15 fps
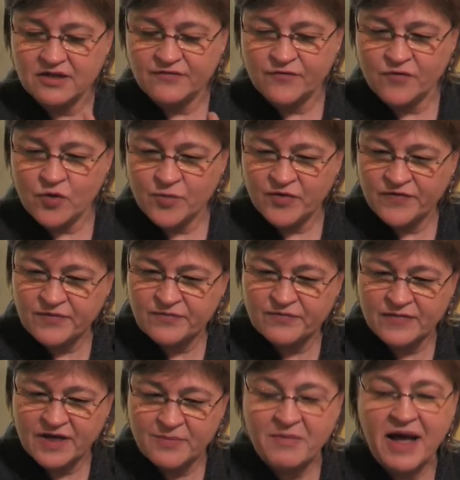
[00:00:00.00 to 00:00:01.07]
form of
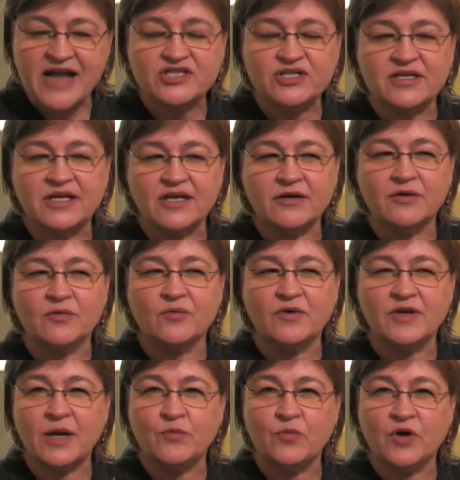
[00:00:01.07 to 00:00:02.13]
imagining
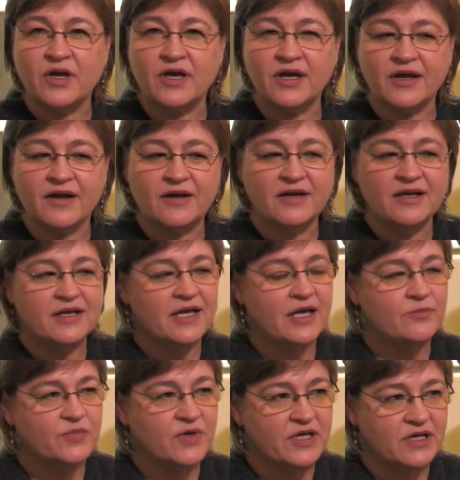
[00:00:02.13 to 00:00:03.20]
when I'm working
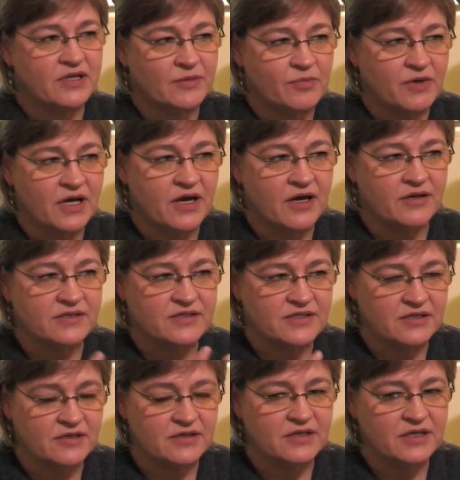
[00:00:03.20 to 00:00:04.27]
and picking the plants
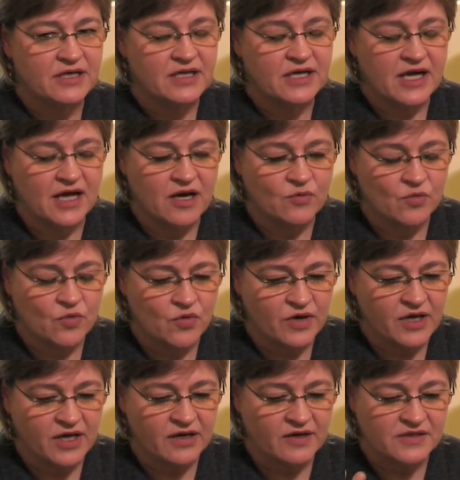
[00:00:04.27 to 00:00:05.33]
and out
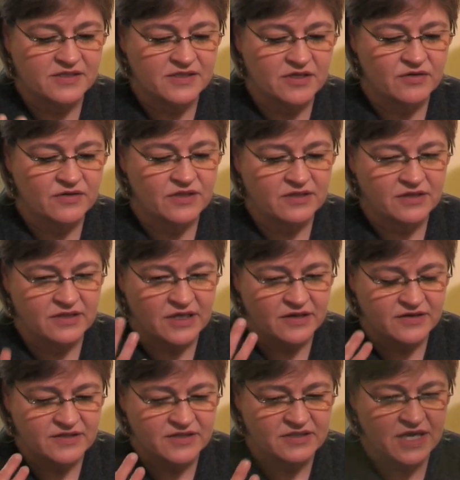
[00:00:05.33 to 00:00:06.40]
walking, so that
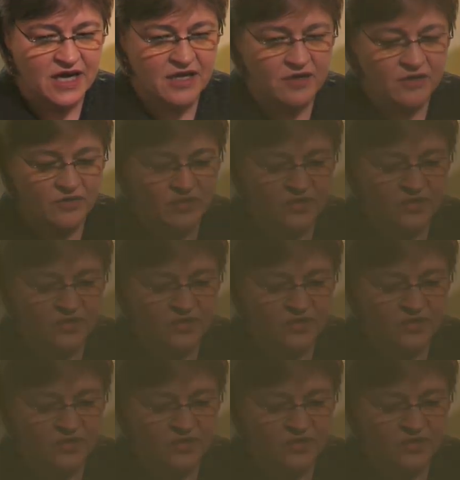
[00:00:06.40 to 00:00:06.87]
there's a dialogue